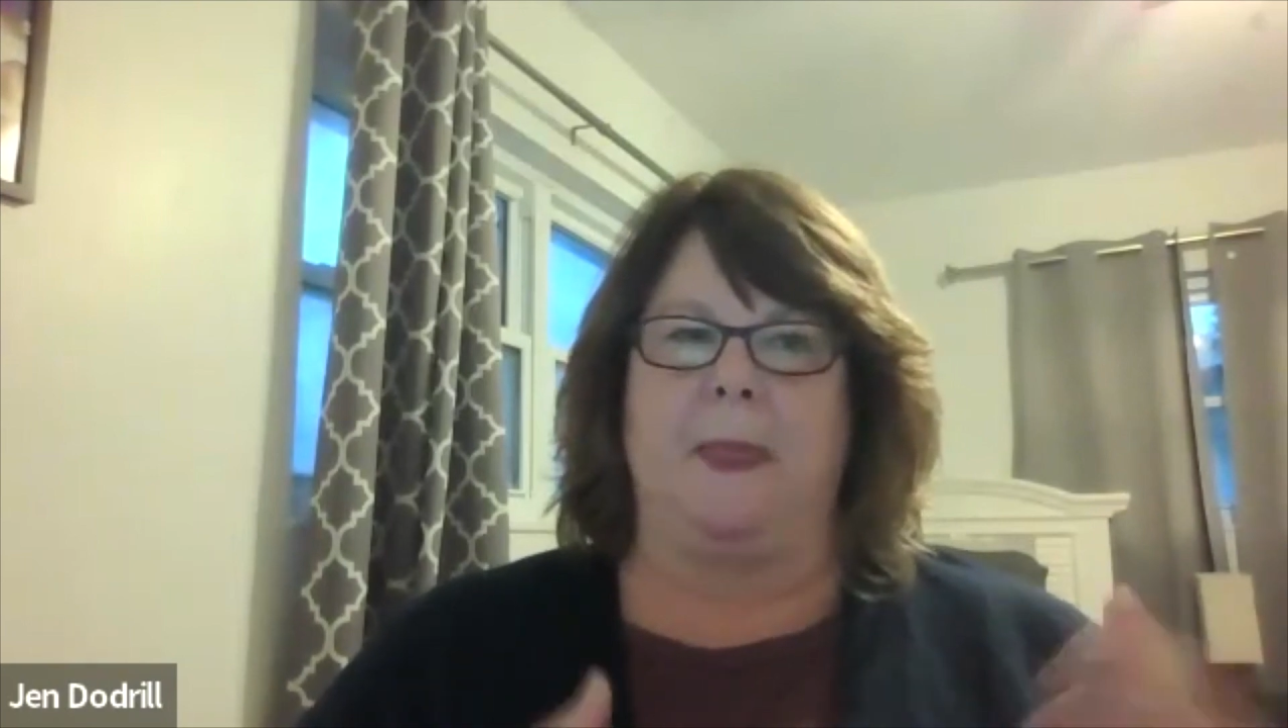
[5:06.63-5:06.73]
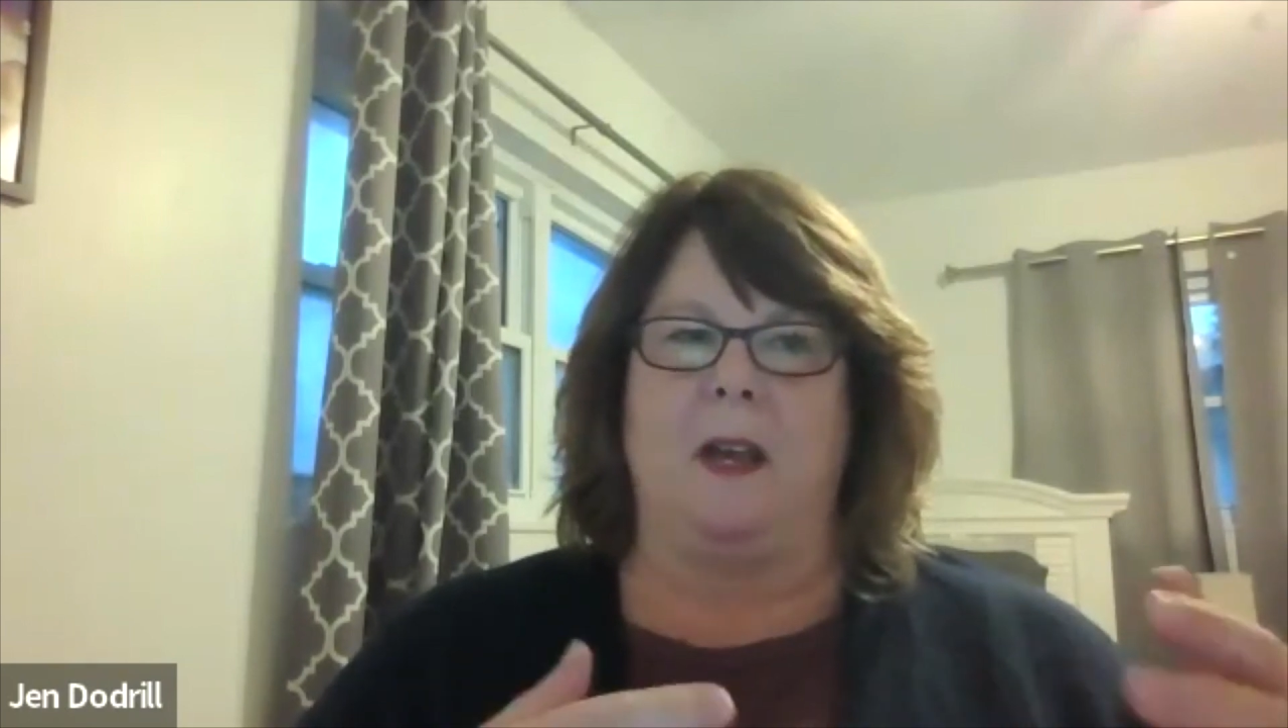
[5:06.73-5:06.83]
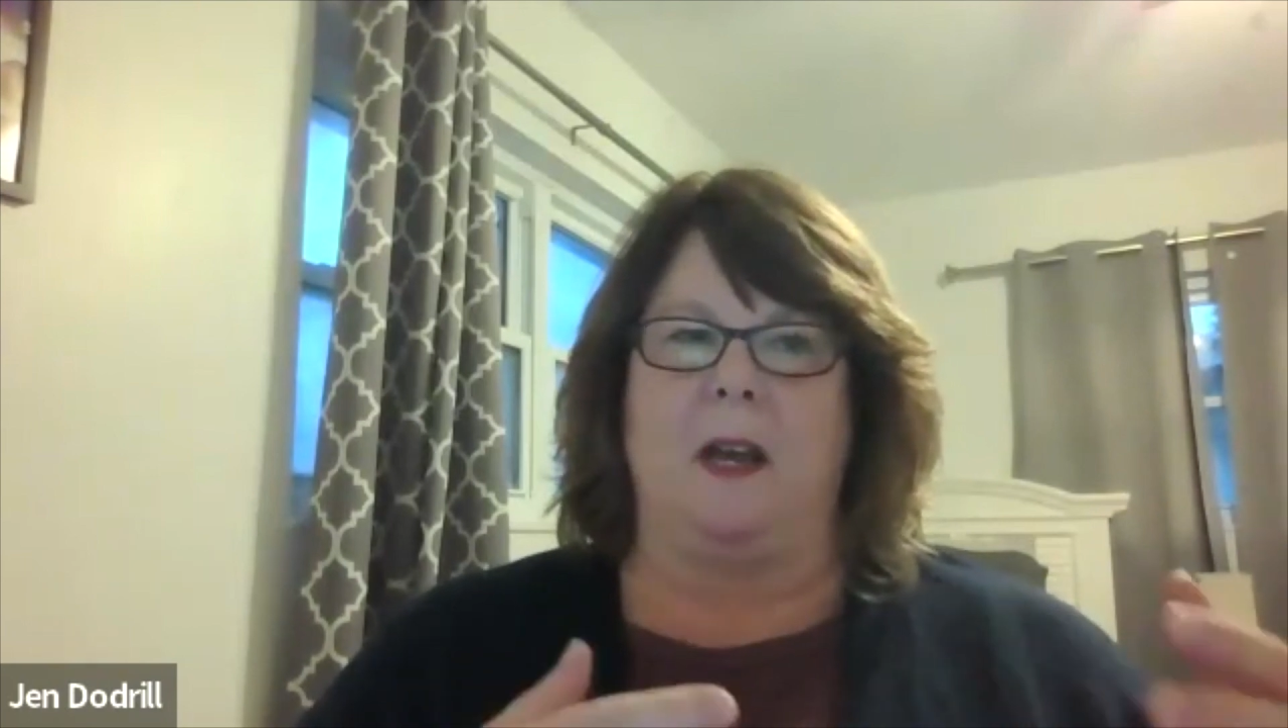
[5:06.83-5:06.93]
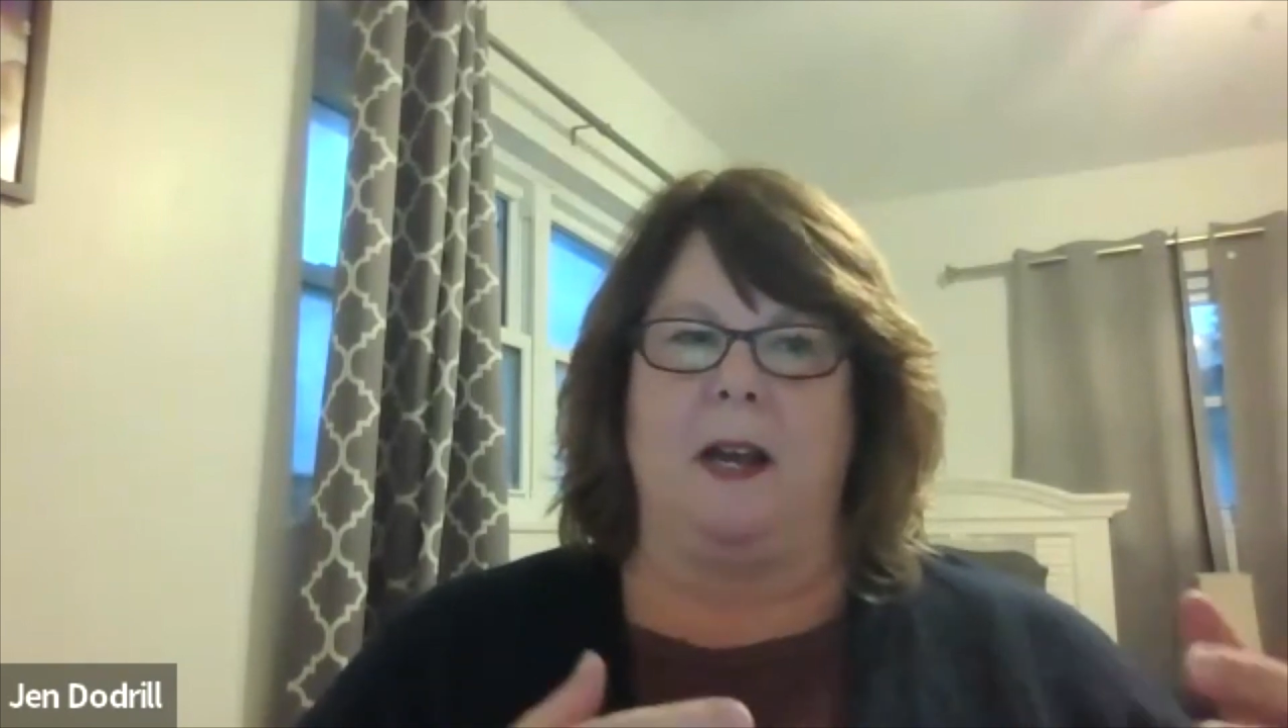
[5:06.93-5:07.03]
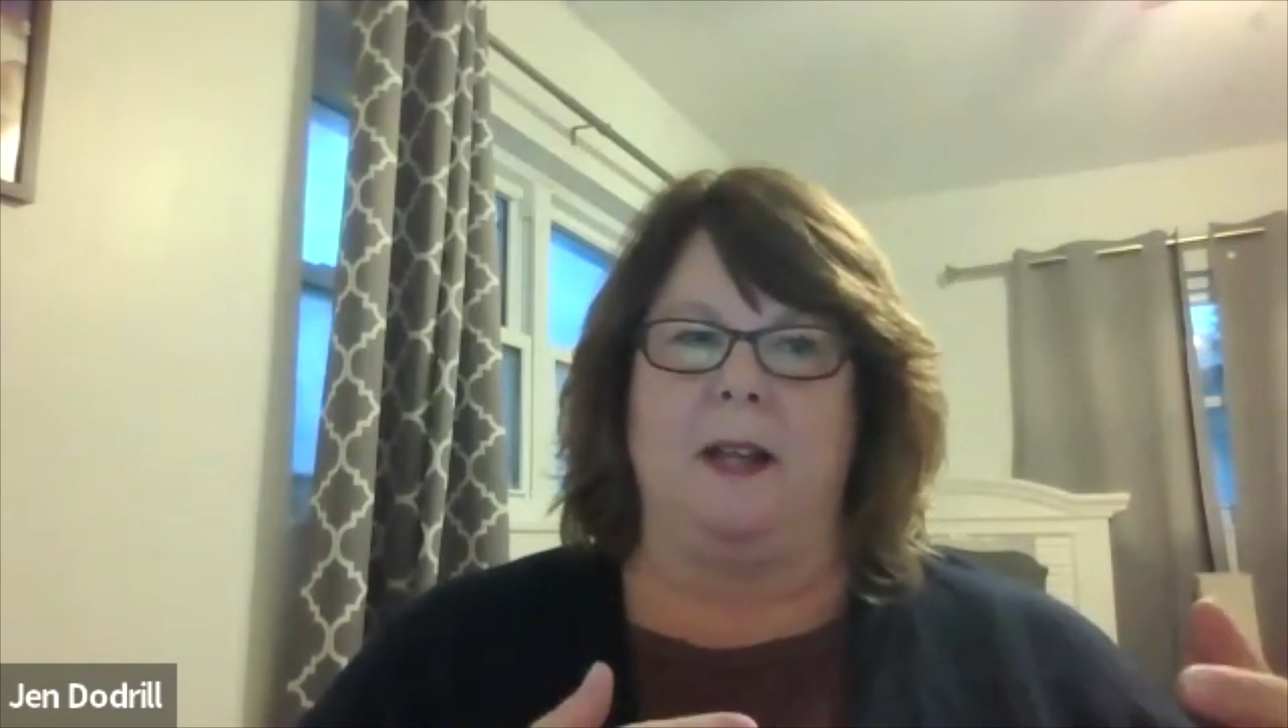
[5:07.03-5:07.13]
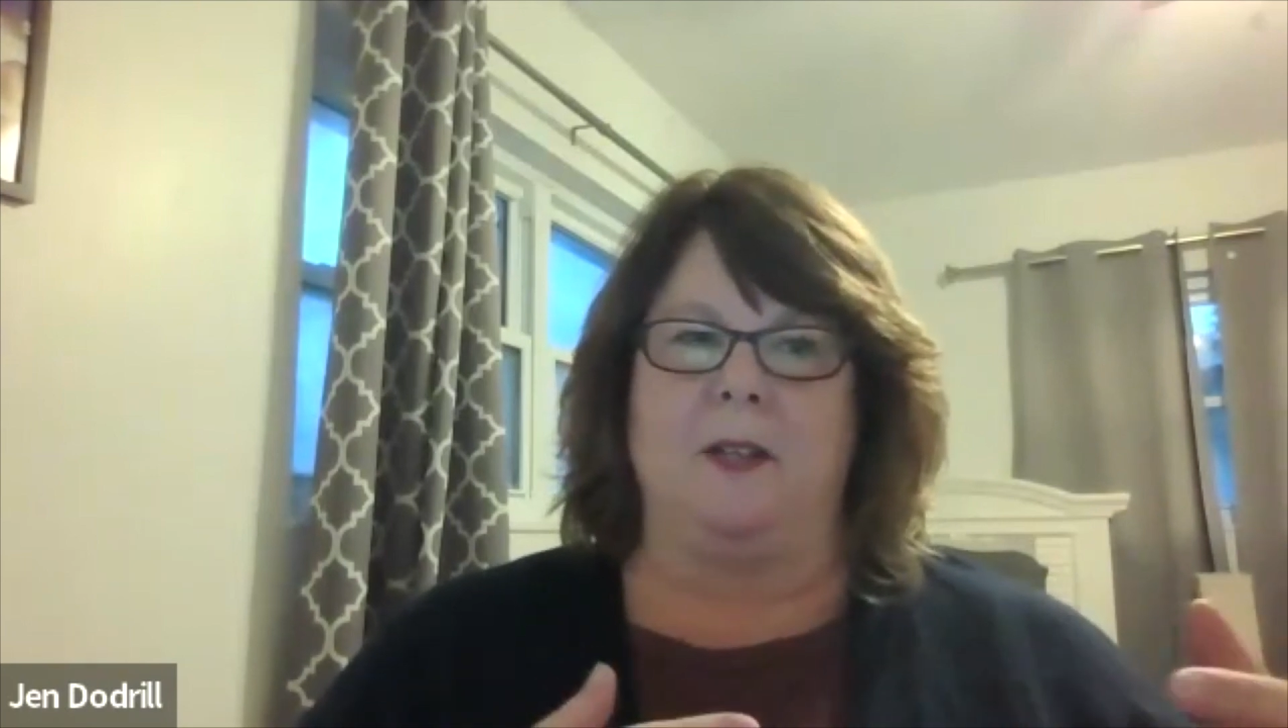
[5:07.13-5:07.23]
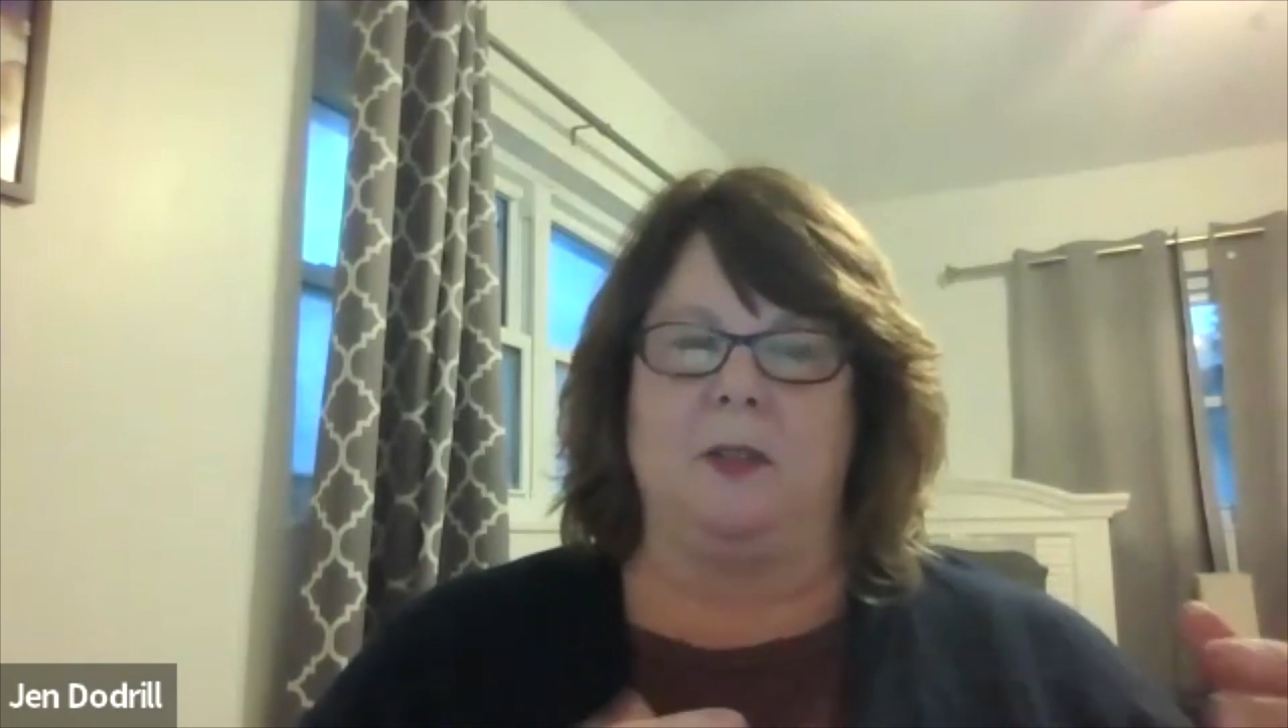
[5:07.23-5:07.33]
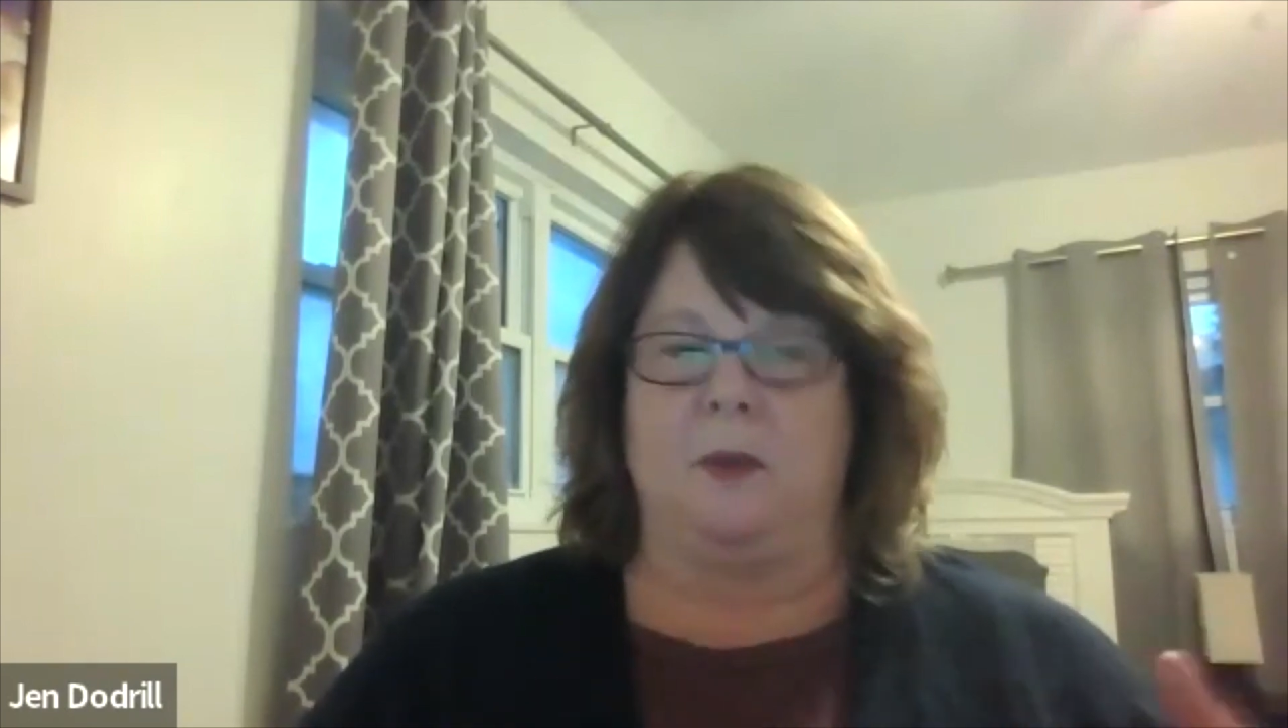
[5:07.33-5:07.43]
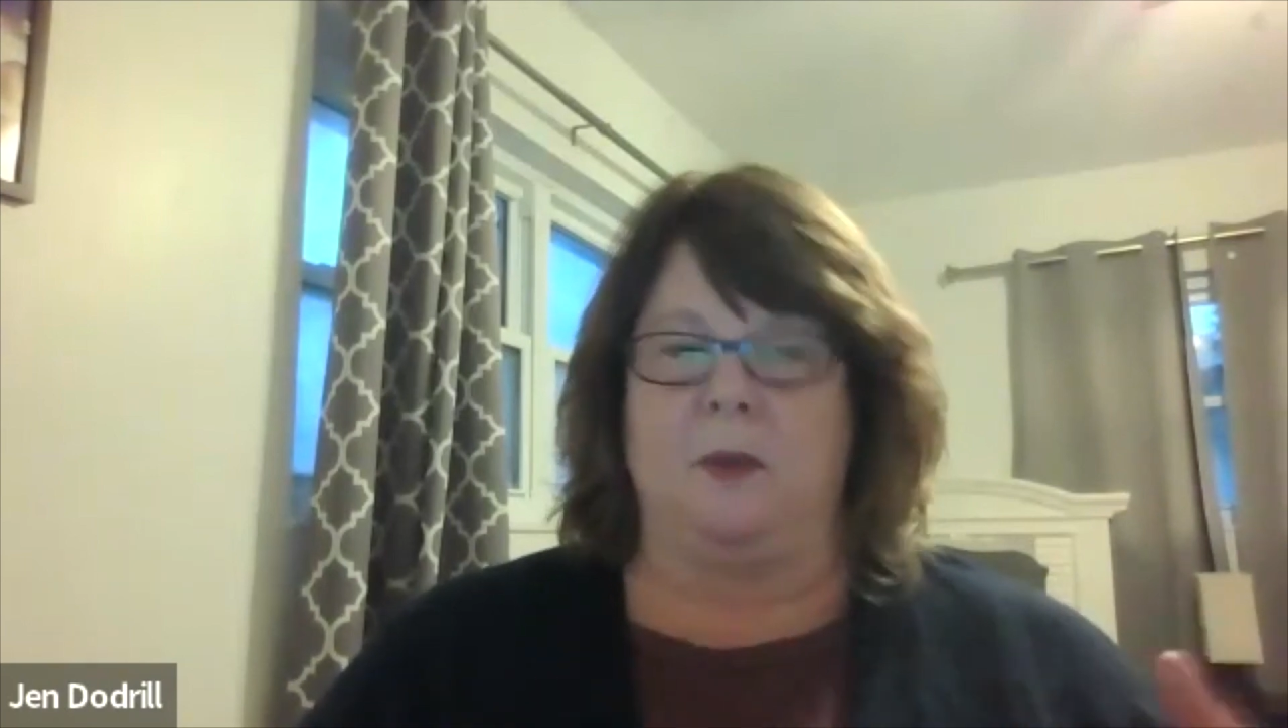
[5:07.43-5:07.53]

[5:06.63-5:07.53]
I do